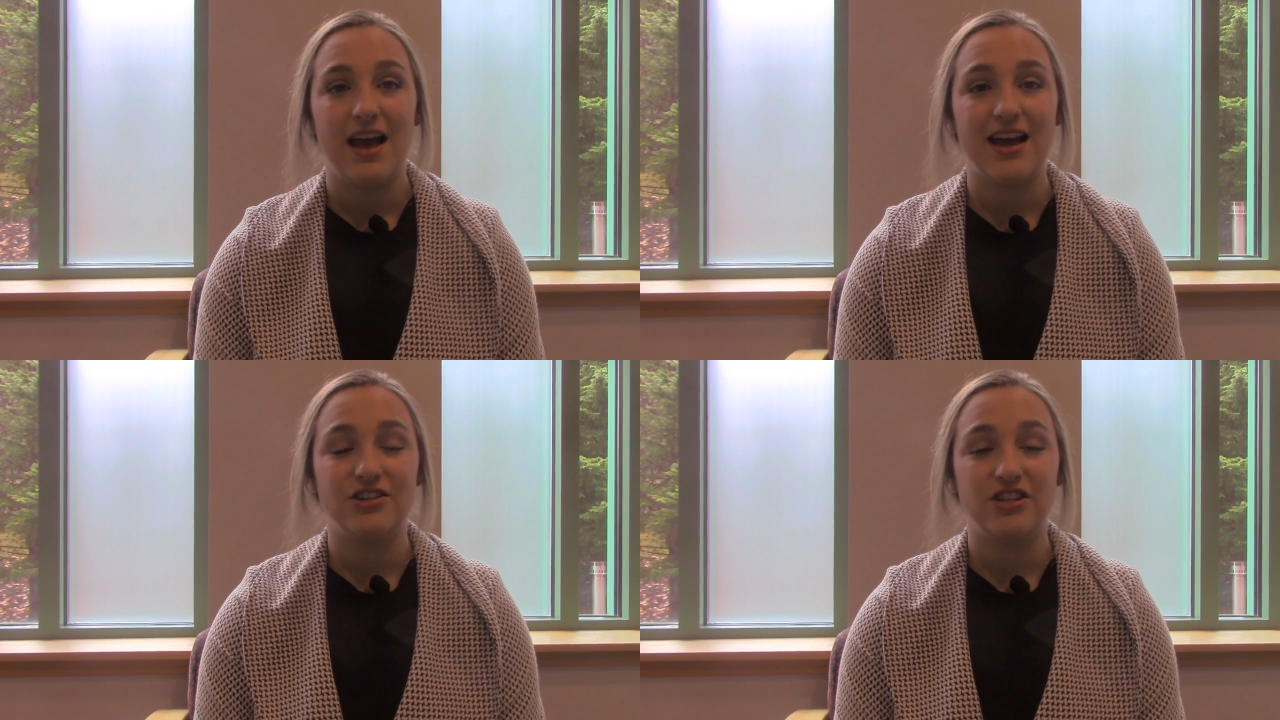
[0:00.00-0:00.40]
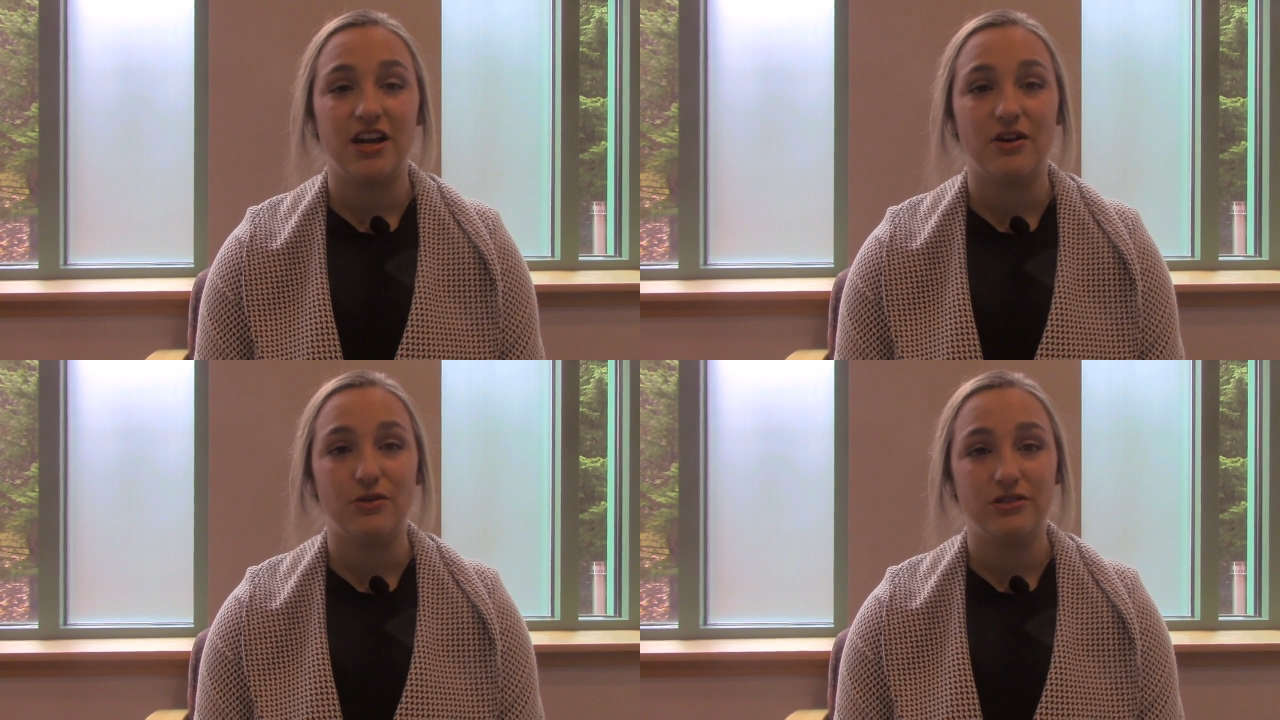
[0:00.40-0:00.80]
As she
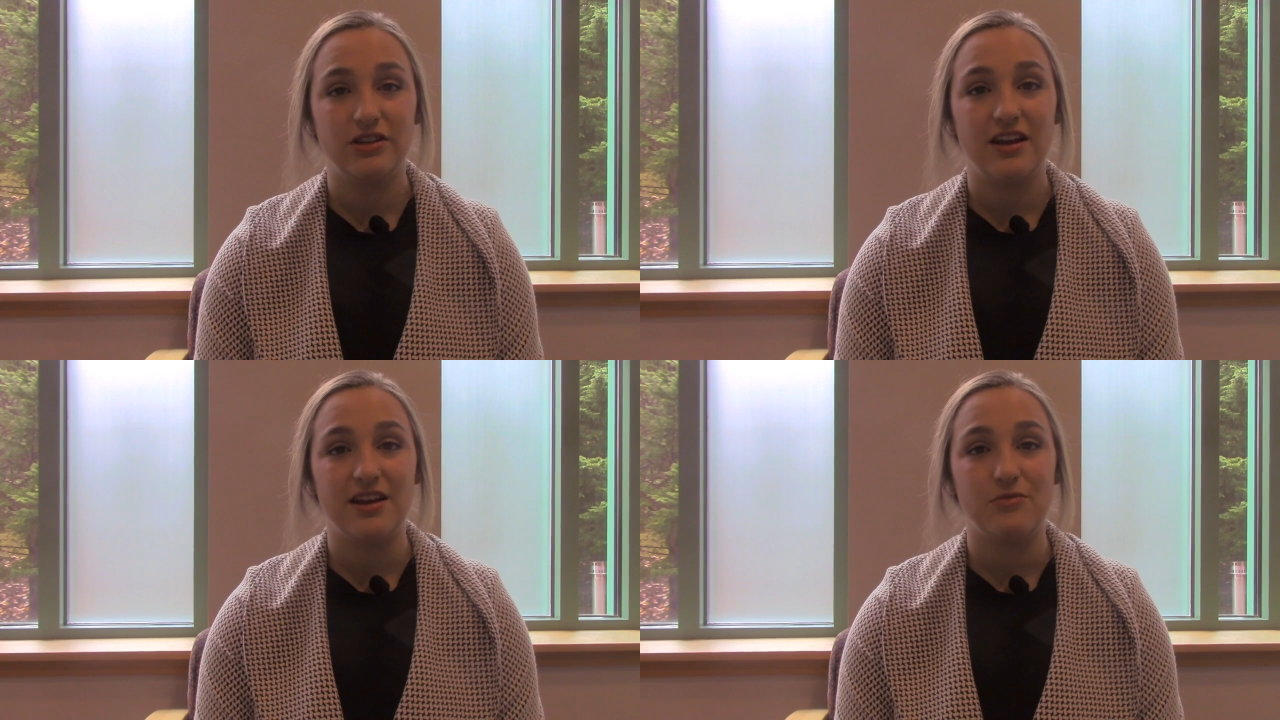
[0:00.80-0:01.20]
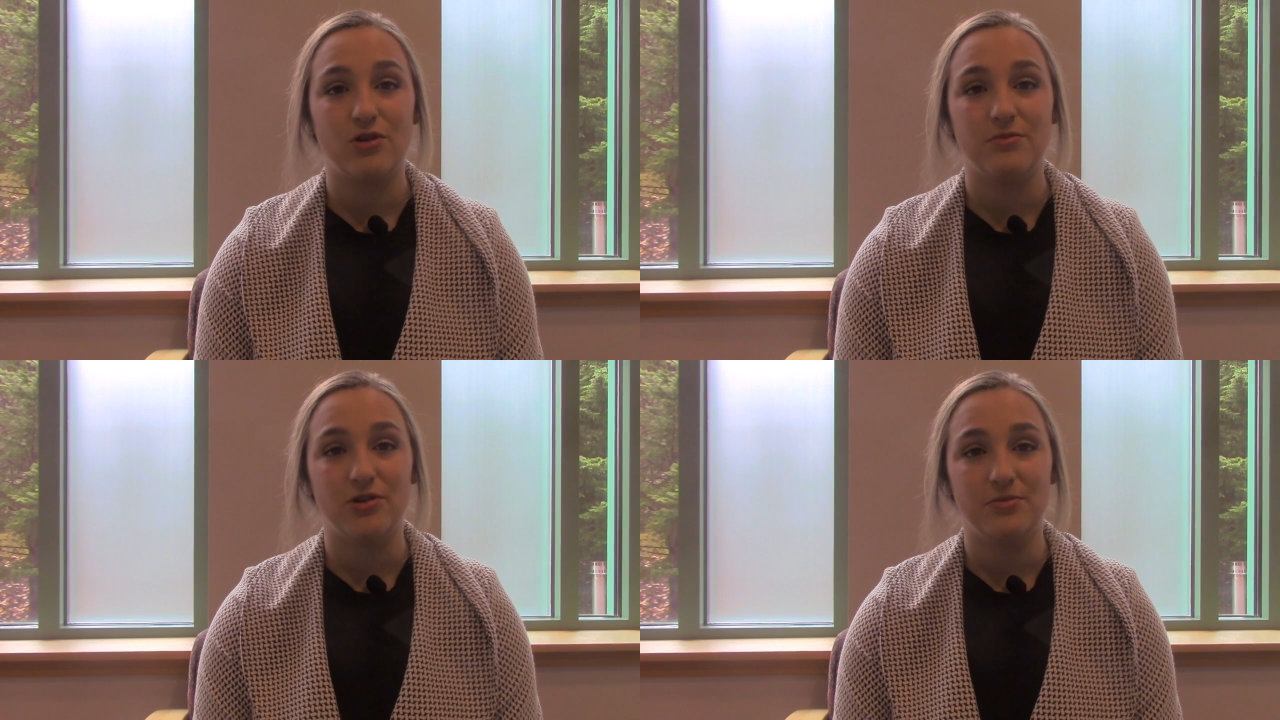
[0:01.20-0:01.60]
got older and
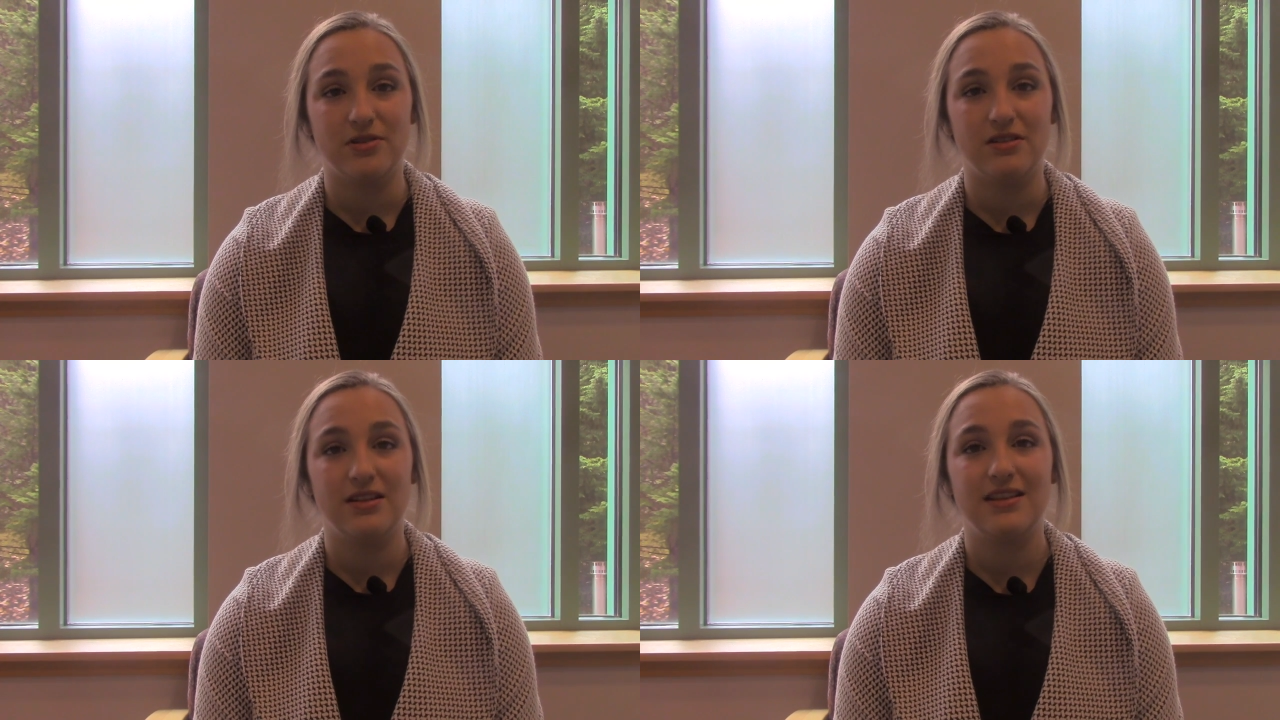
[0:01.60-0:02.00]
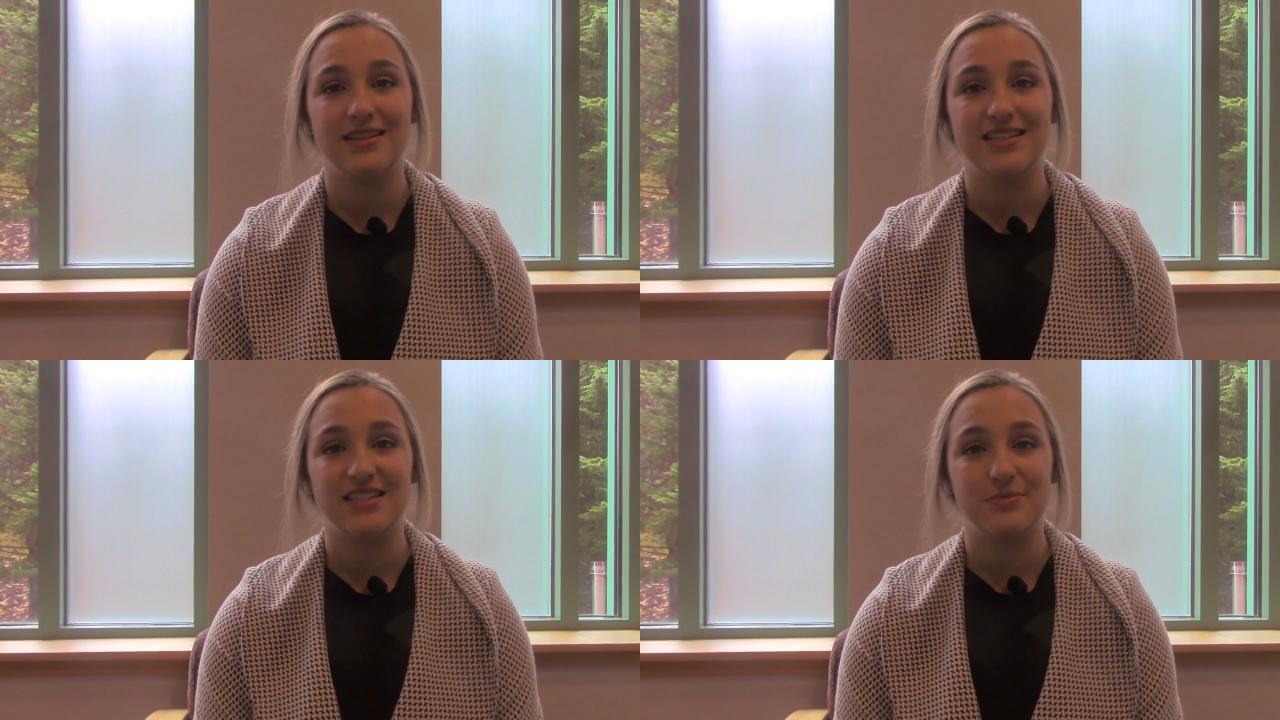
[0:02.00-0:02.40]
more mobile,
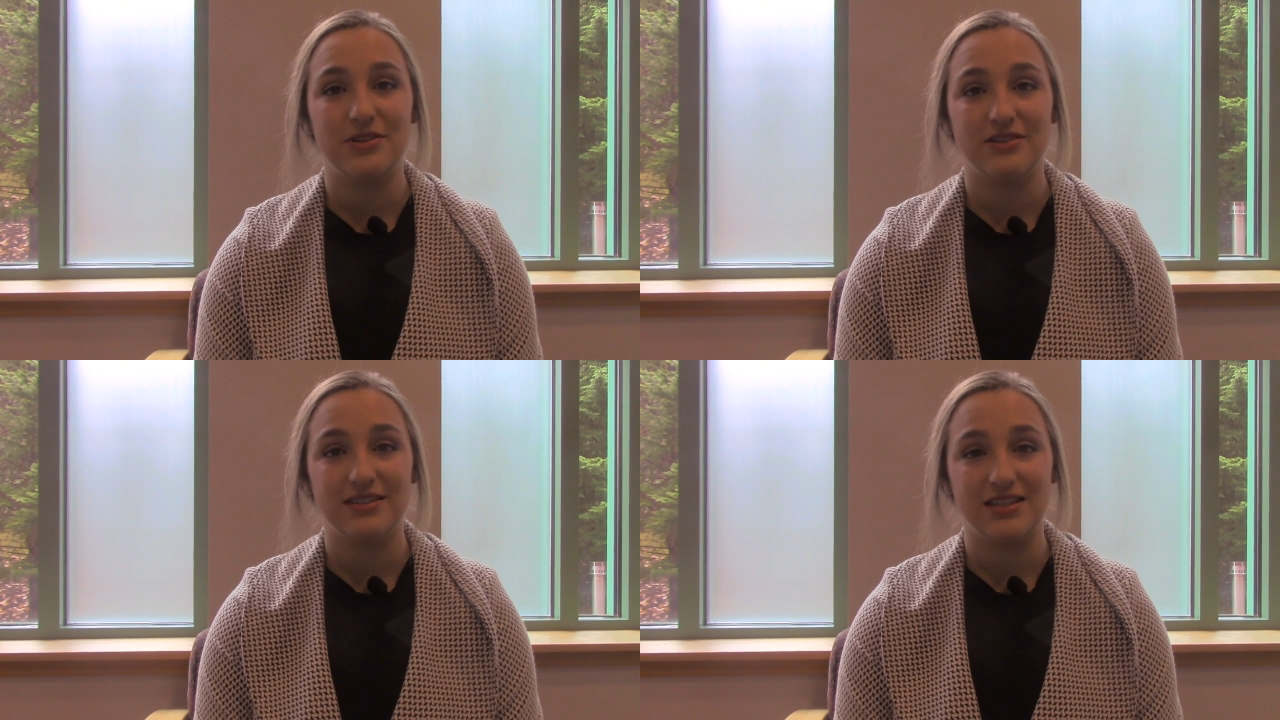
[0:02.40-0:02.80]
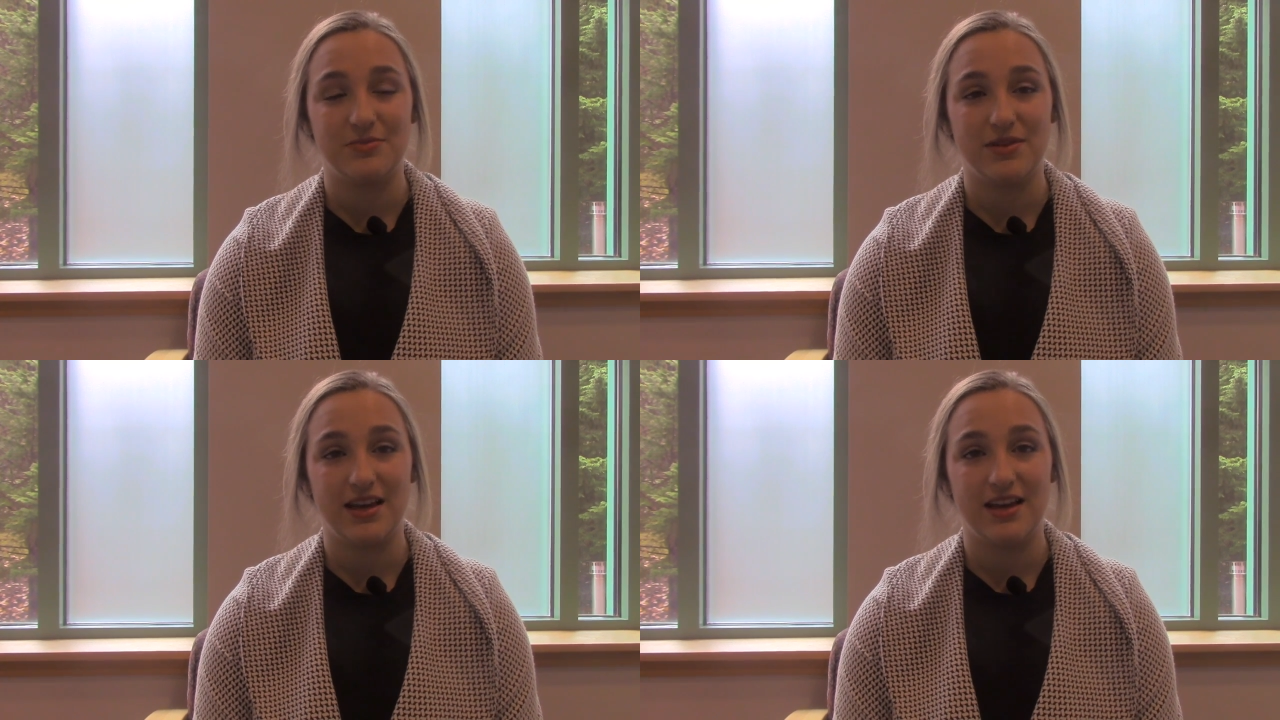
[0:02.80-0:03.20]
the disappearances
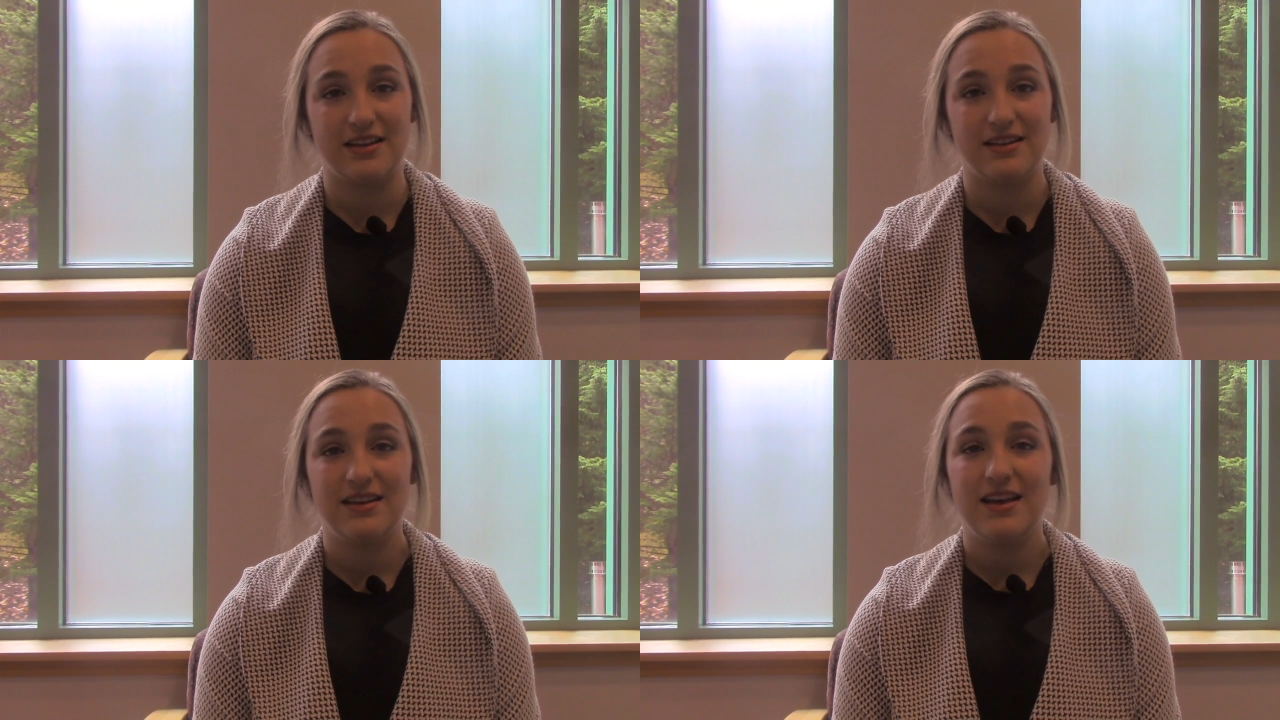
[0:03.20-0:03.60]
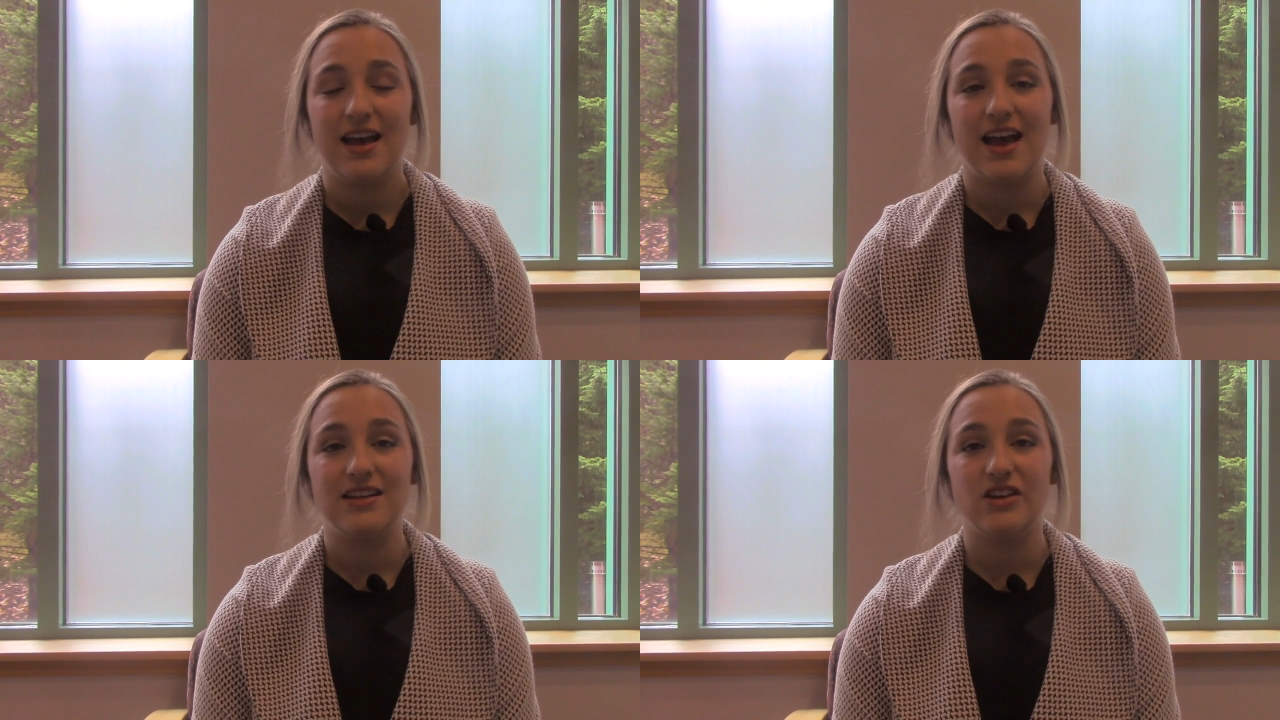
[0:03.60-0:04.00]
began,
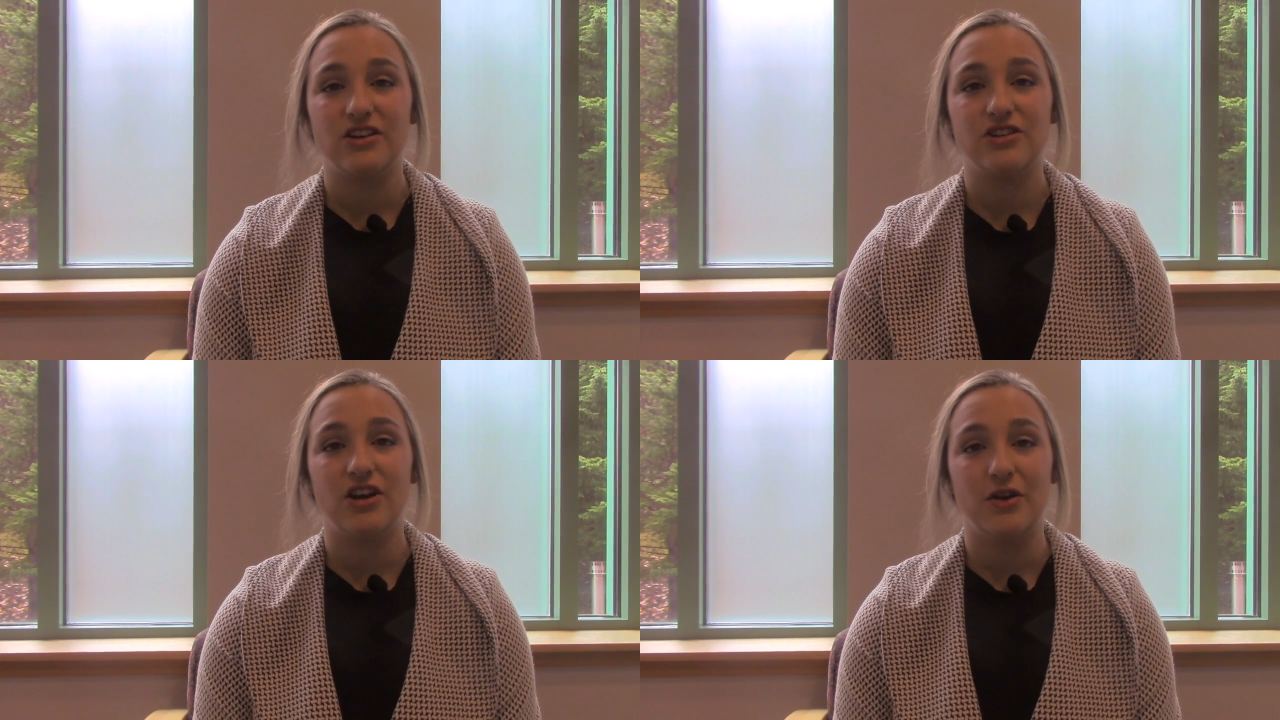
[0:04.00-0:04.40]
and Dr.